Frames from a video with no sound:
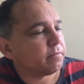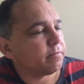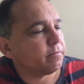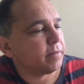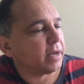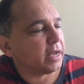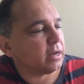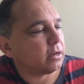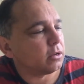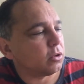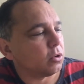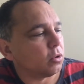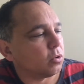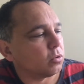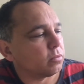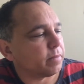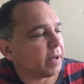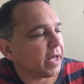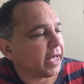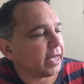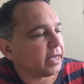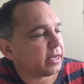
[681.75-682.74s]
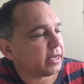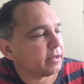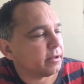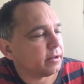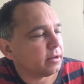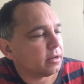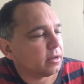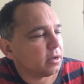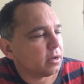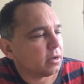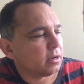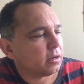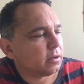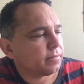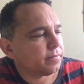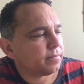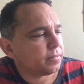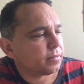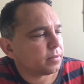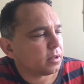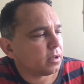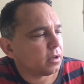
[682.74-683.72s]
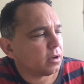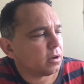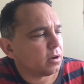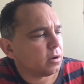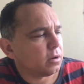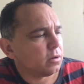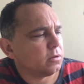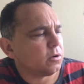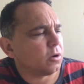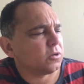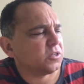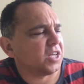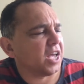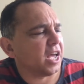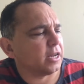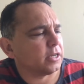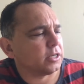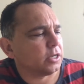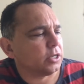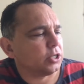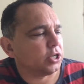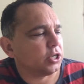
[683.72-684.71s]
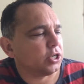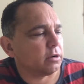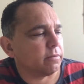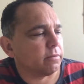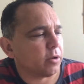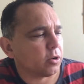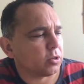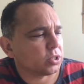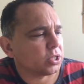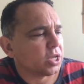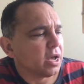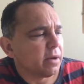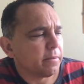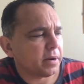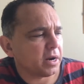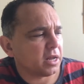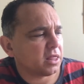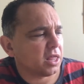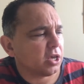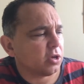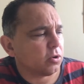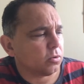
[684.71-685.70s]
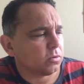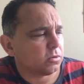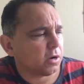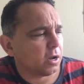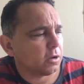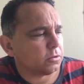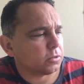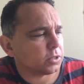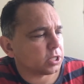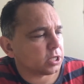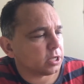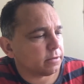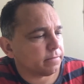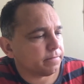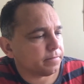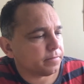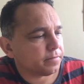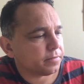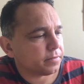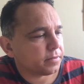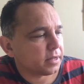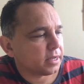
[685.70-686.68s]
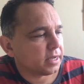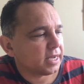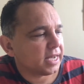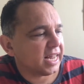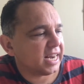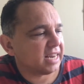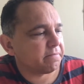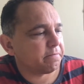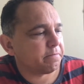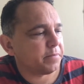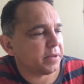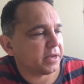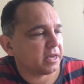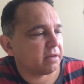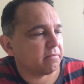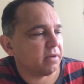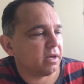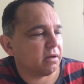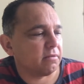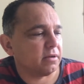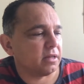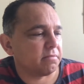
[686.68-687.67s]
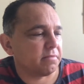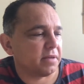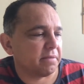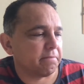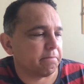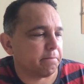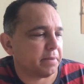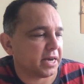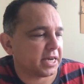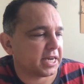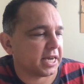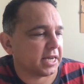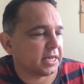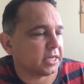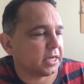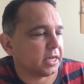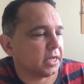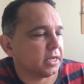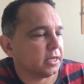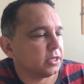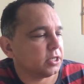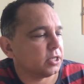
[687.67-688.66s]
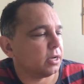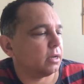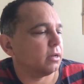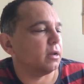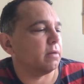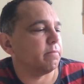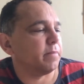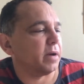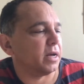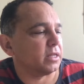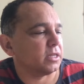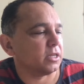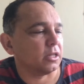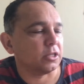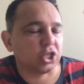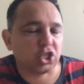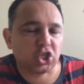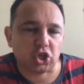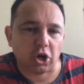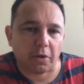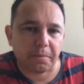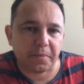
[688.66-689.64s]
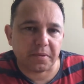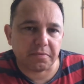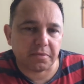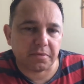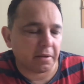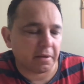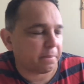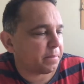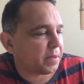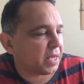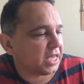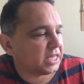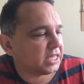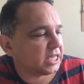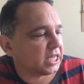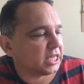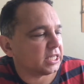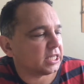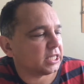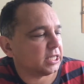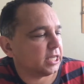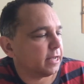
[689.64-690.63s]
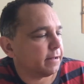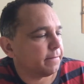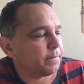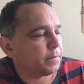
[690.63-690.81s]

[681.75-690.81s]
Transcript: Bean called back. "Not yet," shouted Boggles, "but I think you're close." "I'll pick him up with my bucket," shouted Bunce. "I'll chop him to pieces."